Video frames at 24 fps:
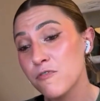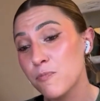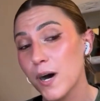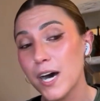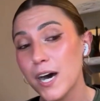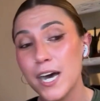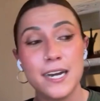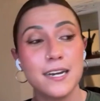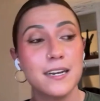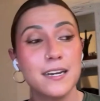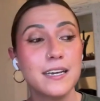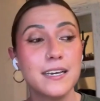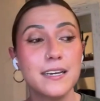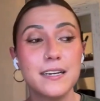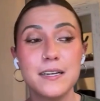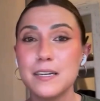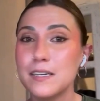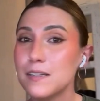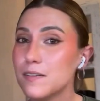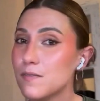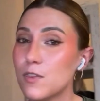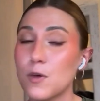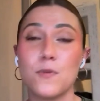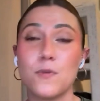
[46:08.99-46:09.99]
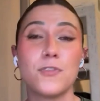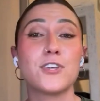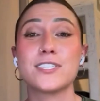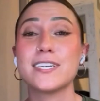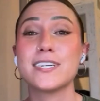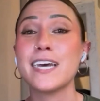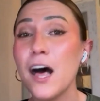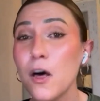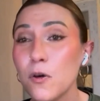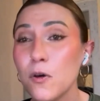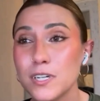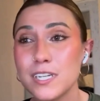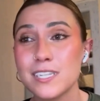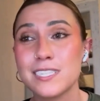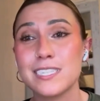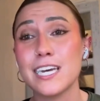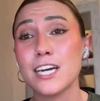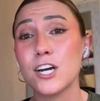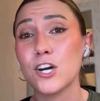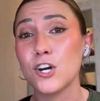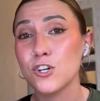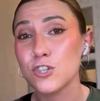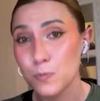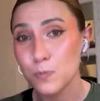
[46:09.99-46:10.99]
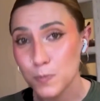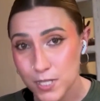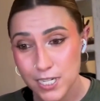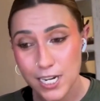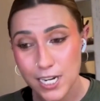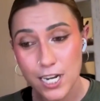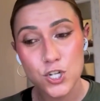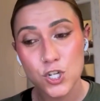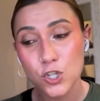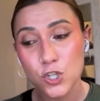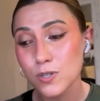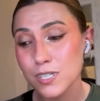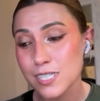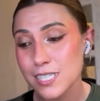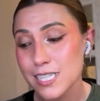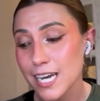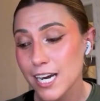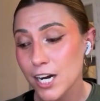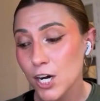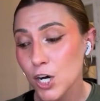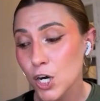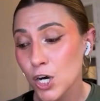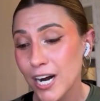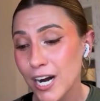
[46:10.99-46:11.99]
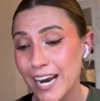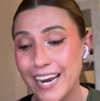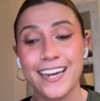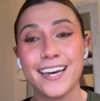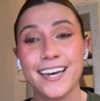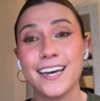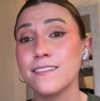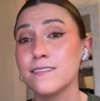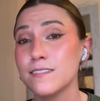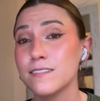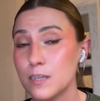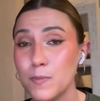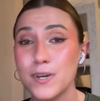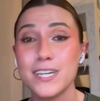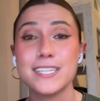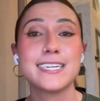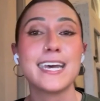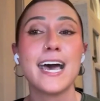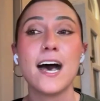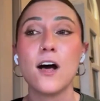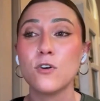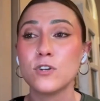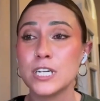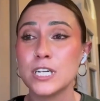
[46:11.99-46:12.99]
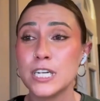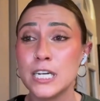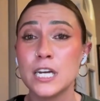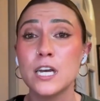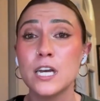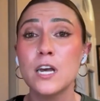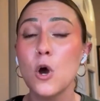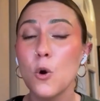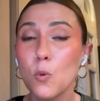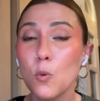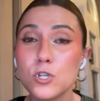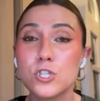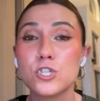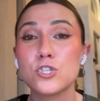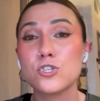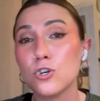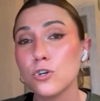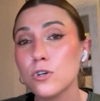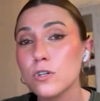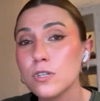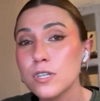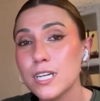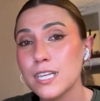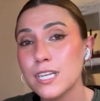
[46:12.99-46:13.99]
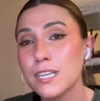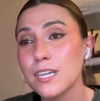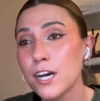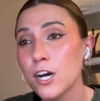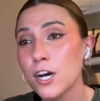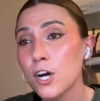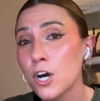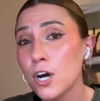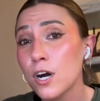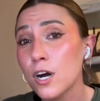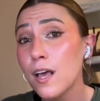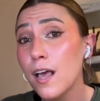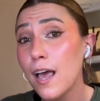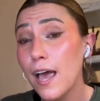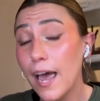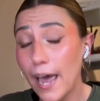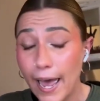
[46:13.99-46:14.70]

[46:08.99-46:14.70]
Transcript: But the, the talent is there, the potential is there, and the mentality was certainly there.